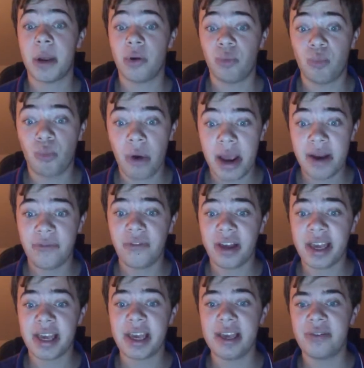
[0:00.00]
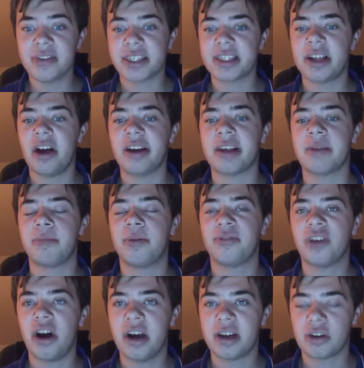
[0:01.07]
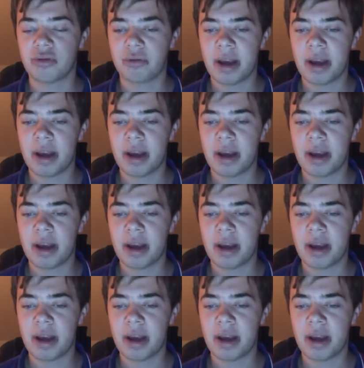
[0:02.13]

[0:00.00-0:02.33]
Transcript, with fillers: but a win for either side can provide